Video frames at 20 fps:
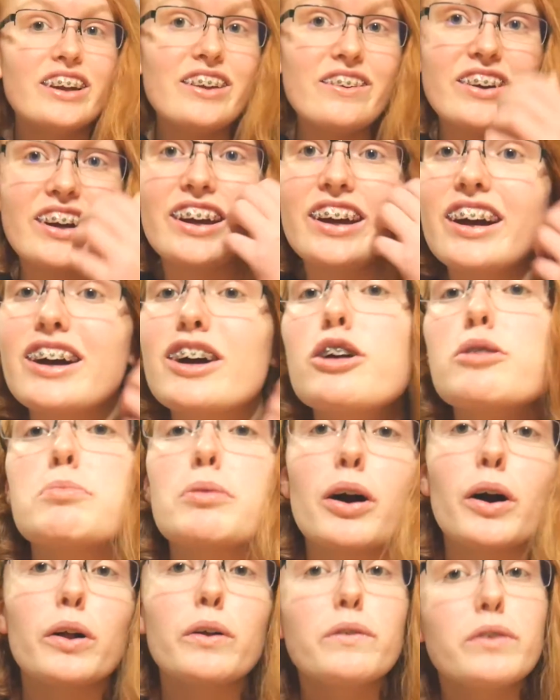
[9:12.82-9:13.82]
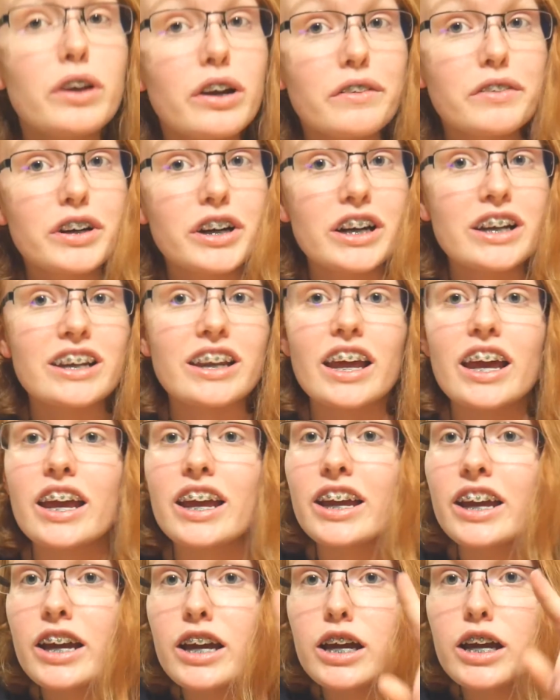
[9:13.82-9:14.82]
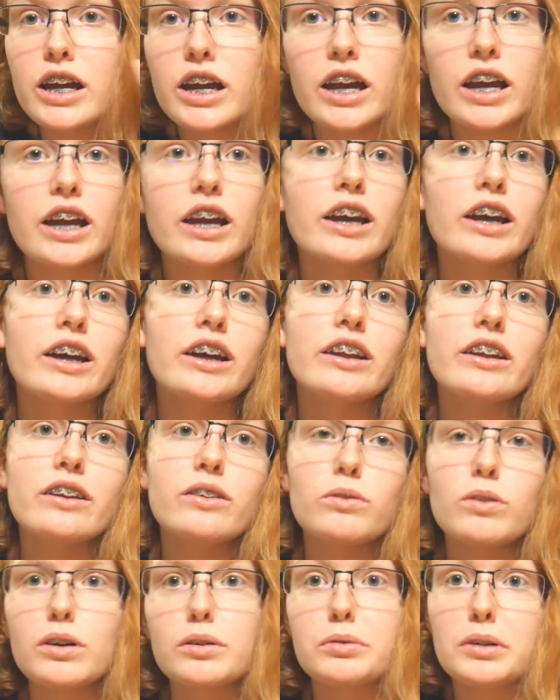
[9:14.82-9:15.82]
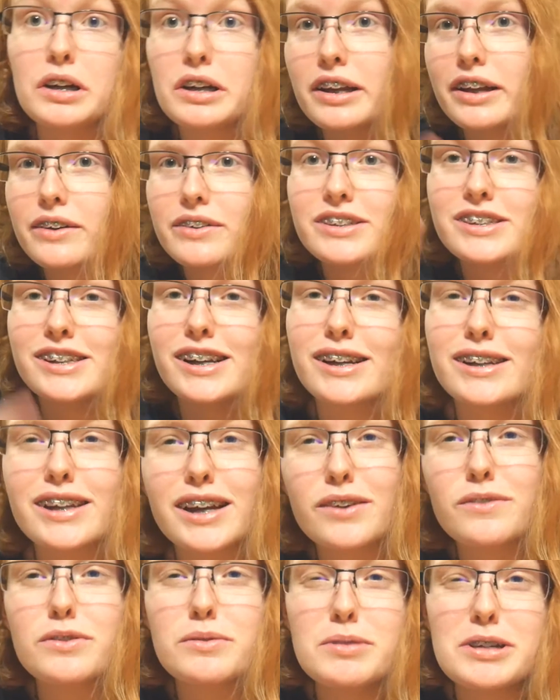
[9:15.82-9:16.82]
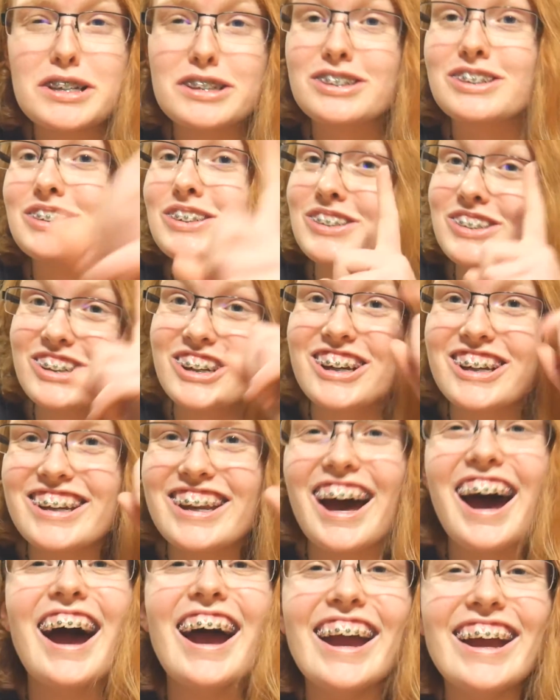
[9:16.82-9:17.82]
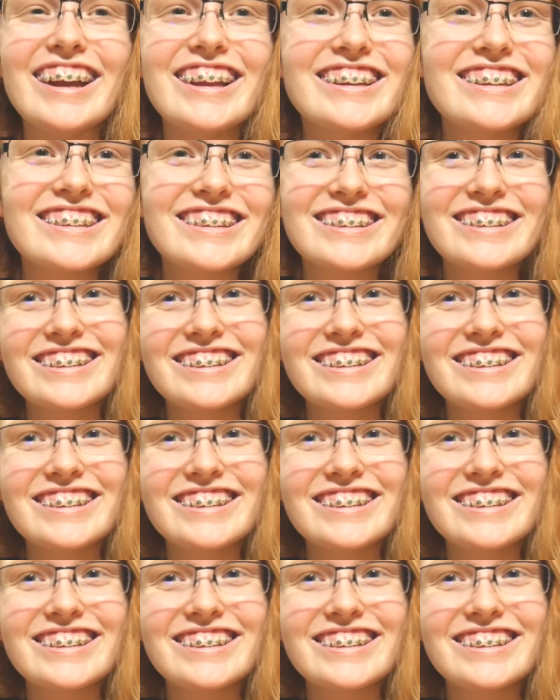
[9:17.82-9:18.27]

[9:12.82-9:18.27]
anyway, I hope all of you have a great day, and well, right now it's nighttime for me, so good night.